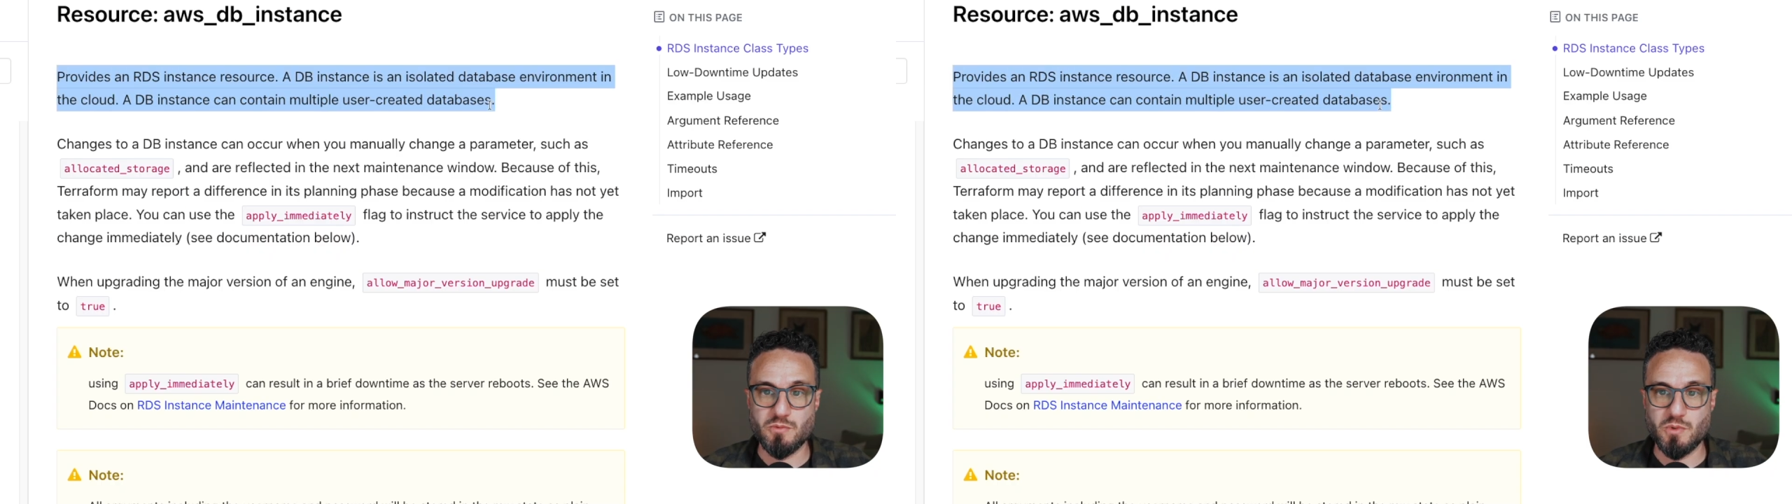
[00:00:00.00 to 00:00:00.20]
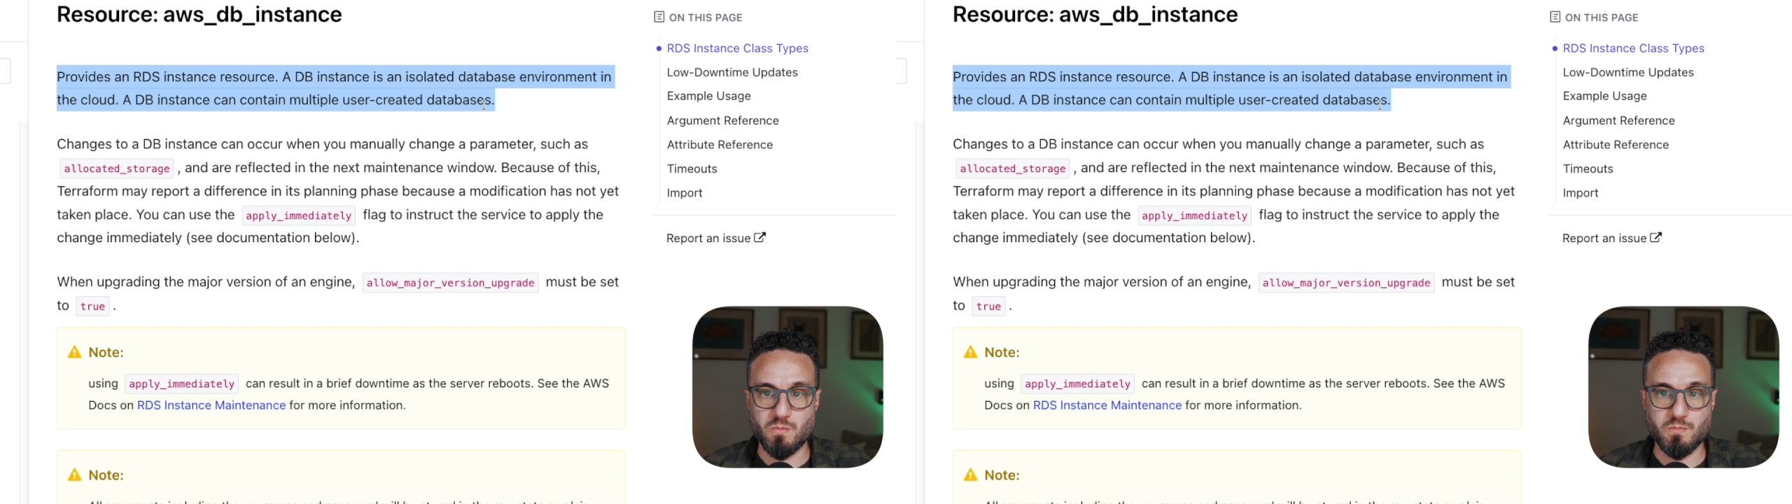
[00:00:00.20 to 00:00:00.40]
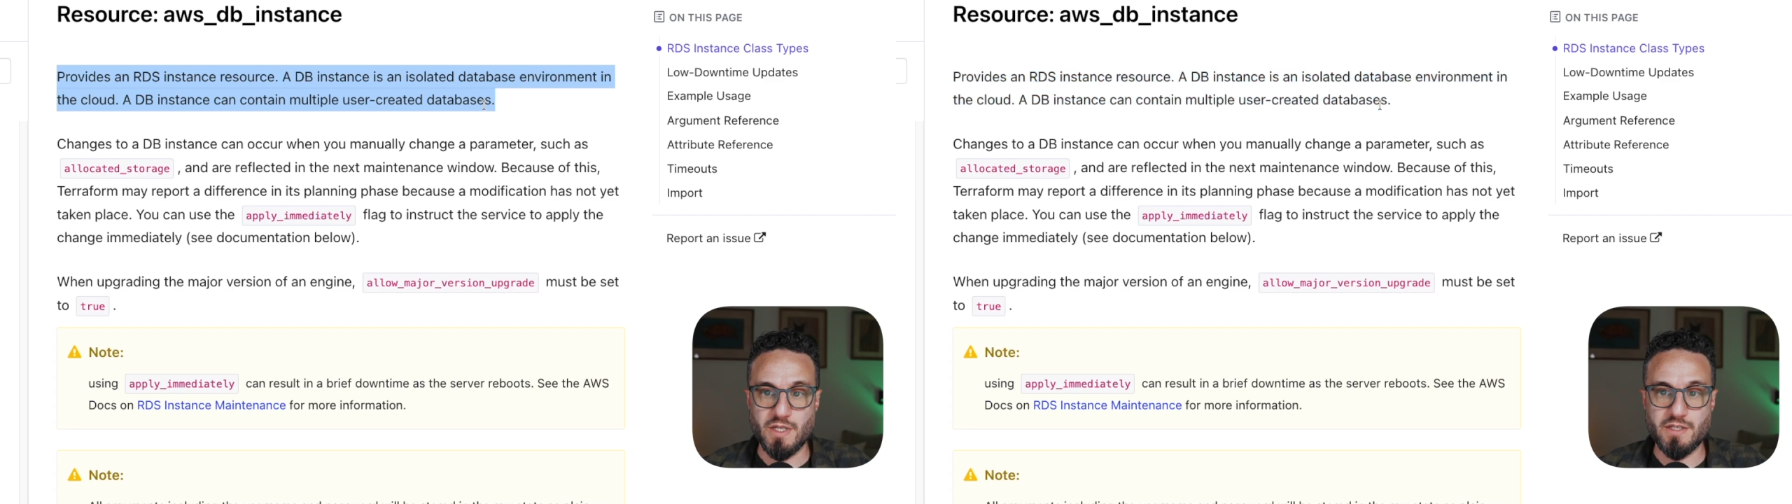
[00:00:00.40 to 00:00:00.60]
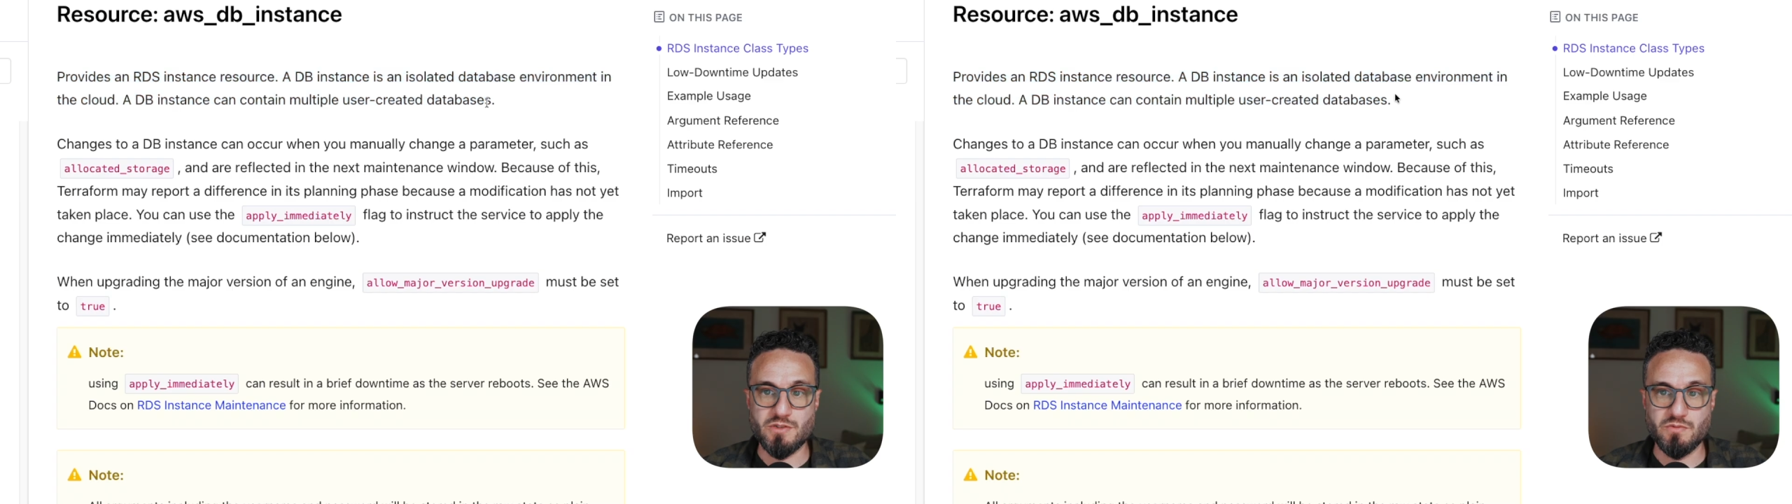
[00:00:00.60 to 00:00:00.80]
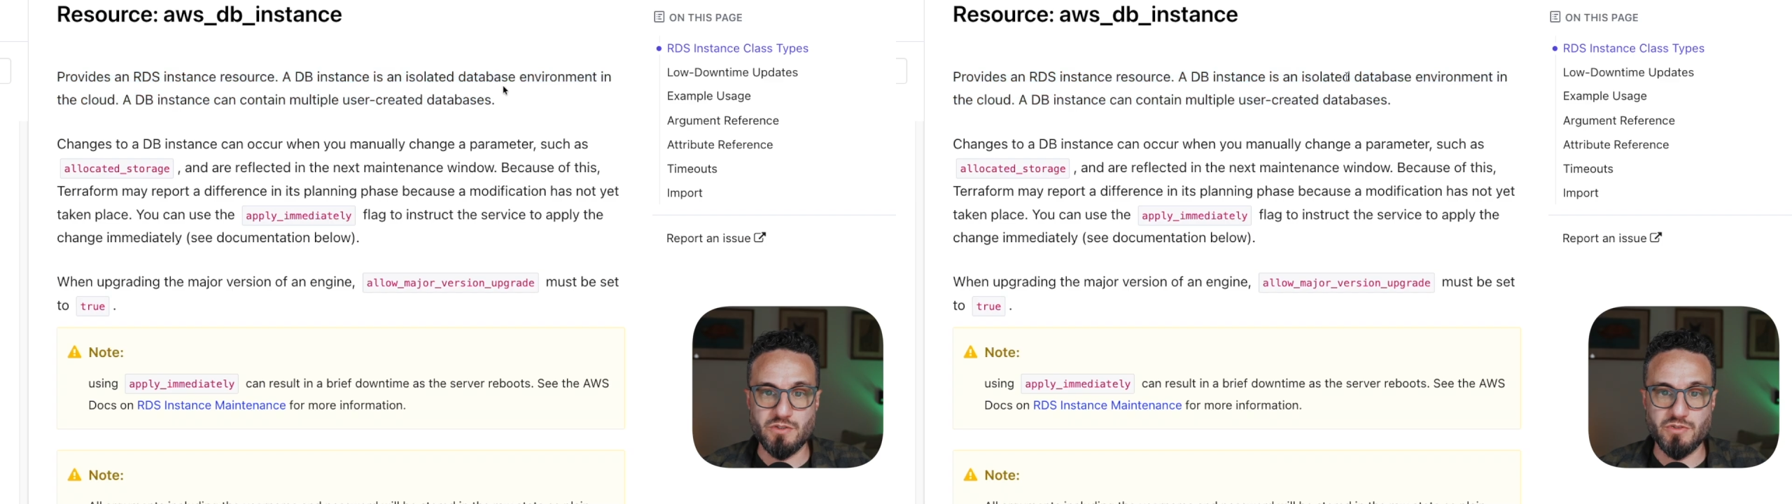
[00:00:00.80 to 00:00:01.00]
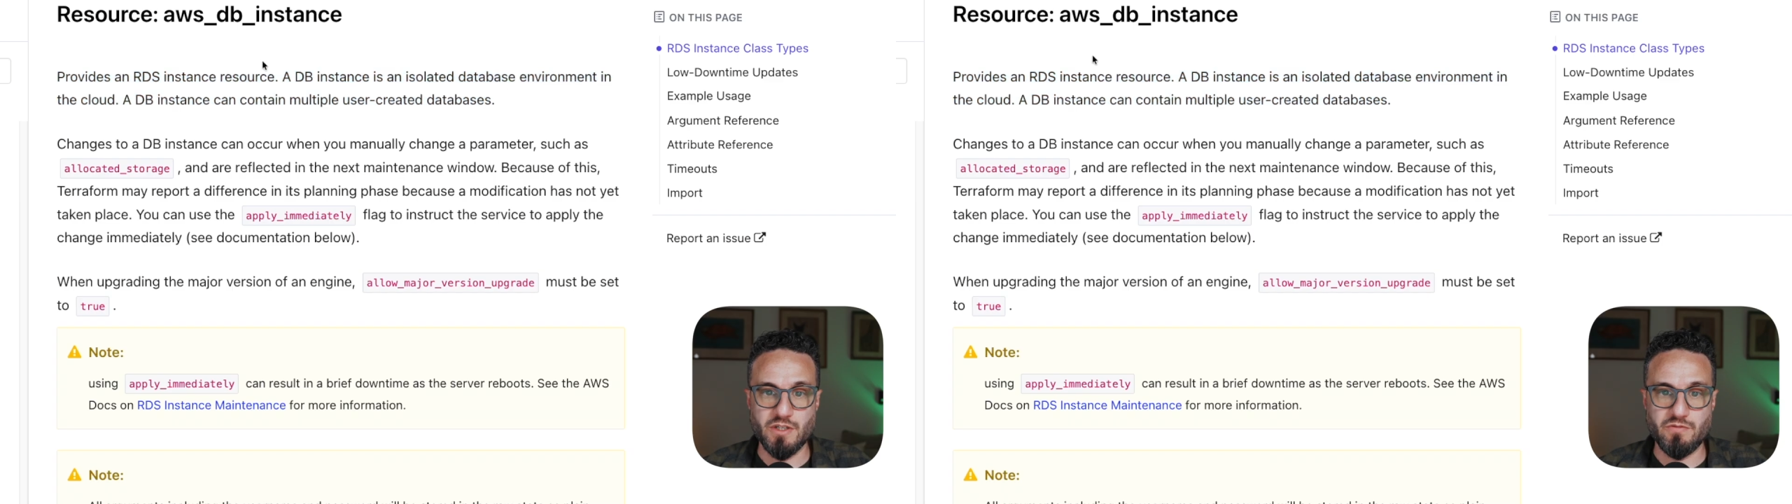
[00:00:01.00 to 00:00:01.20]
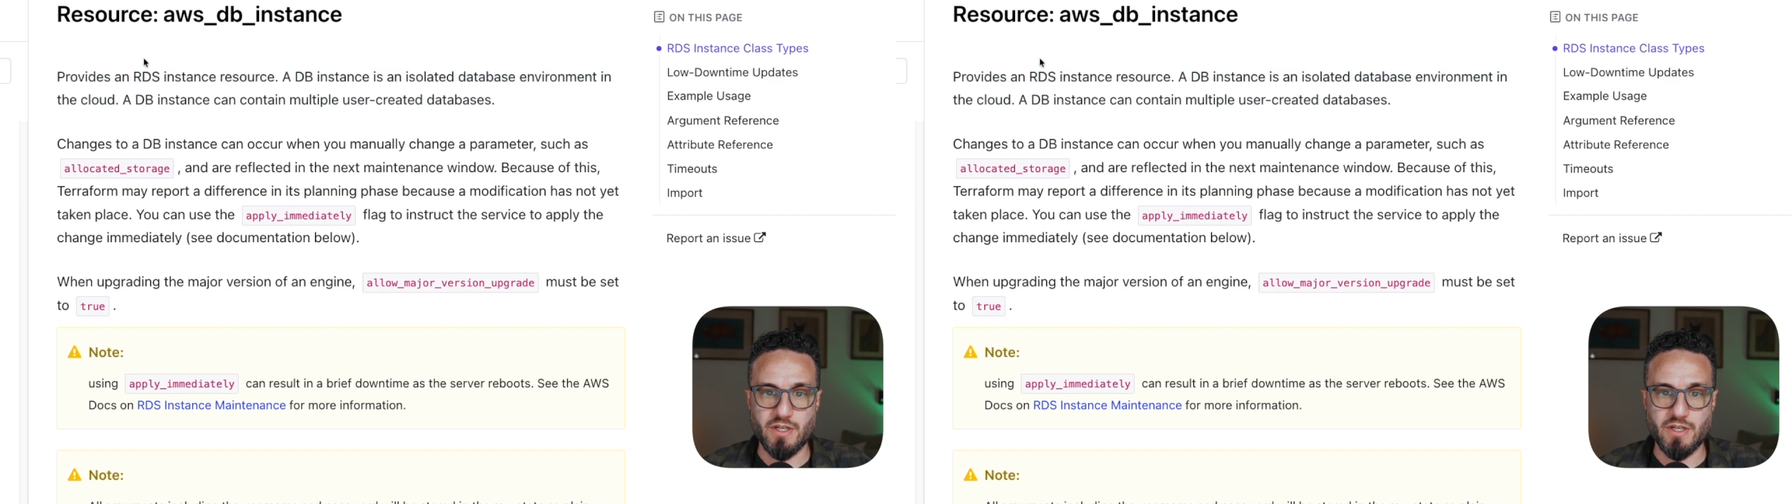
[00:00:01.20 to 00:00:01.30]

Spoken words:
will let us retrieve